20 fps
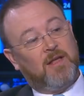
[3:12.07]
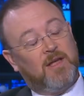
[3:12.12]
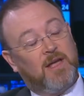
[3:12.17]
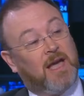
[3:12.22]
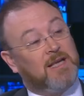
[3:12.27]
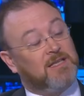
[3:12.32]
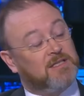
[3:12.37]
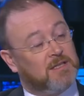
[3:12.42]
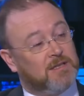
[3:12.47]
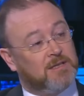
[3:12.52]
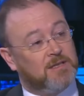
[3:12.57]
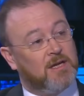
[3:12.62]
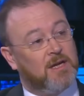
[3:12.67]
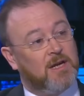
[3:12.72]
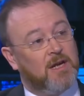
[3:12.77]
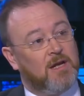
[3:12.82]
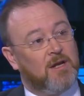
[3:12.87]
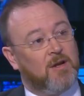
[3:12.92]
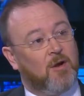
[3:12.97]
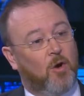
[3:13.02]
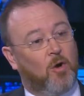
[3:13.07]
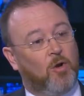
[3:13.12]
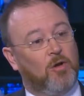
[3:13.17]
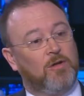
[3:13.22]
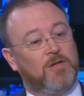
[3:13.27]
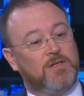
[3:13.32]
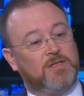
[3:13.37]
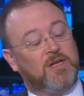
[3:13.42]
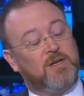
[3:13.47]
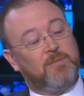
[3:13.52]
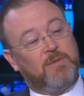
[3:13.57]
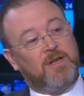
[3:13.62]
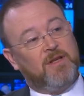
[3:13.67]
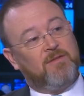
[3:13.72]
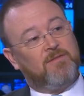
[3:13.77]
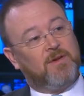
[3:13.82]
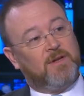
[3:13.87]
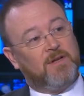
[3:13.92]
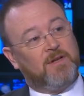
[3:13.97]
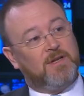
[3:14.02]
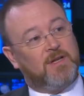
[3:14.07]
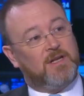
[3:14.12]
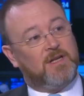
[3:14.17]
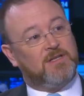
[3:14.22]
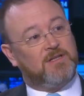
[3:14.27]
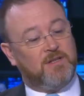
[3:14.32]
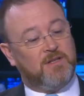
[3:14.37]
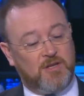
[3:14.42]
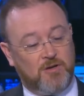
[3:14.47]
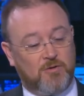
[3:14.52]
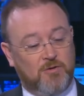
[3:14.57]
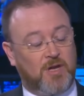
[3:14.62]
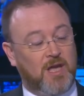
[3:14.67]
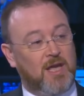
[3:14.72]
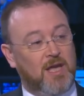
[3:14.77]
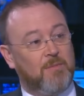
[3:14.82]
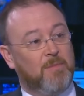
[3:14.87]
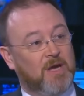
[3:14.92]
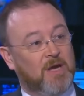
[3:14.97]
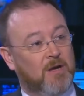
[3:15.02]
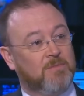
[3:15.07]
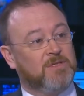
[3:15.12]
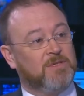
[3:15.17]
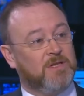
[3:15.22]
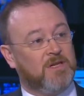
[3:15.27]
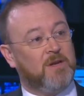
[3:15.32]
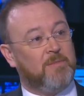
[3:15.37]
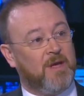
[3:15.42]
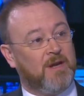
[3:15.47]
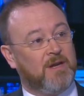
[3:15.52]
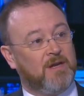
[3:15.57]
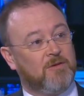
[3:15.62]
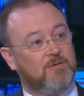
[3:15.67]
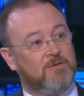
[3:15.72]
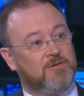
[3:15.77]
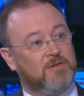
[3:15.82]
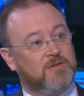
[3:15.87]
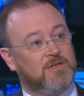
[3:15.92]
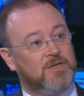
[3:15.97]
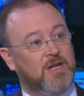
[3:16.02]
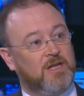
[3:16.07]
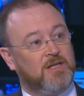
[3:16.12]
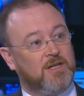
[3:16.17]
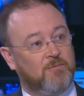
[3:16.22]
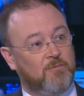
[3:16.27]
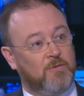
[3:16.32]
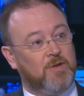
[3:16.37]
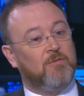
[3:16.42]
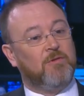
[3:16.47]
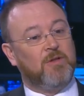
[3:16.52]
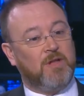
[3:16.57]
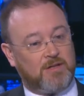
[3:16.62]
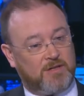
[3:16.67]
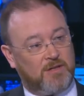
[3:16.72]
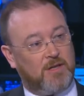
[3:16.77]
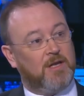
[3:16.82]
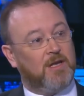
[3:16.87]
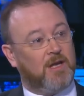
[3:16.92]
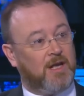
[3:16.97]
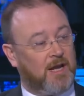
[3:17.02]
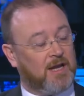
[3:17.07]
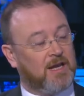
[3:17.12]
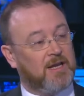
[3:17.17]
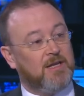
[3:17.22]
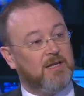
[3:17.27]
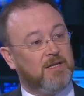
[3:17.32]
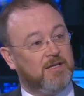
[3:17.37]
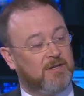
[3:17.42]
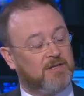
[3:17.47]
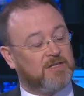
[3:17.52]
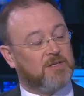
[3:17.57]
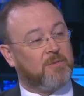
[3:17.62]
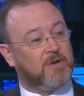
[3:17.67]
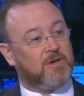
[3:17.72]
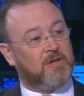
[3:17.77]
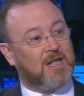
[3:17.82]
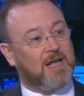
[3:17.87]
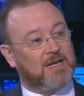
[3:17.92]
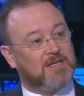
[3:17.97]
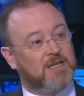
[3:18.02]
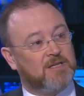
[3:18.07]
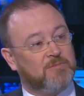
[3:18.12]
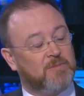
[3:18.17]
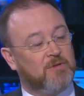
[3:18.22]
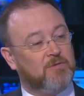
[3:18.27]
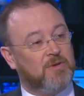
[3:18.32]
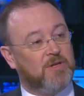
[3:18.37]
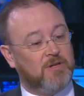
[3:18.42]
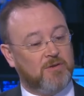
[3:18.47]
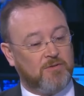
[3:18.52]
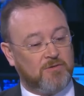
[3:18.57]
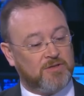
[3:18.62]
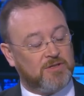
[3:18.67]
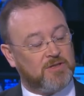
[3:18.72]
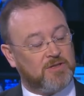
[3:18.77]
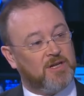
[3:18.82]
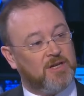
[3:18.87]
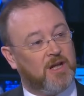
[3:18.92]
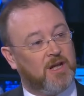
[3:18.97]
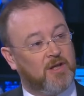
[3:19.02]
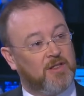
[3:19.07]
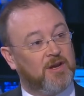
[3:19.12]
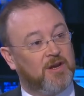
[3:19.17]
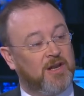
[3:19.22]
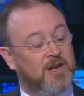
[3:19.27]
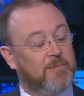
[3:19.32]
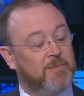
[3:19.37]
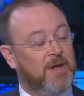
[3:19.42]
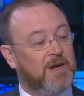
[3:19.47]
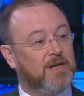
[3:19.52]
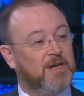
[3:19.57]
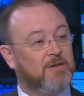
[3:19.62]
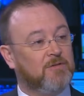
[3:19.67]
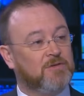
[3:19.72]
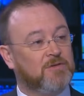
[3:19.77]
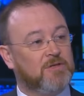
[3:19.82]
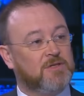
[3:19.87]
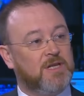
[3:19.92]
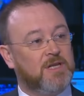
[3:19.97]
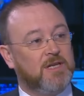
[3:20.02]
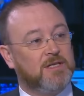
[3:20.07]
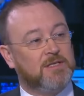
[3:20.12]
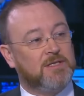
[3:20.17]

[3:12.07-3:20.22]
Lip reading: Iceland. All that's going to be different is the UK becomes an independent coastal state, and we will agree reciprocal access between those and other independent coastal states.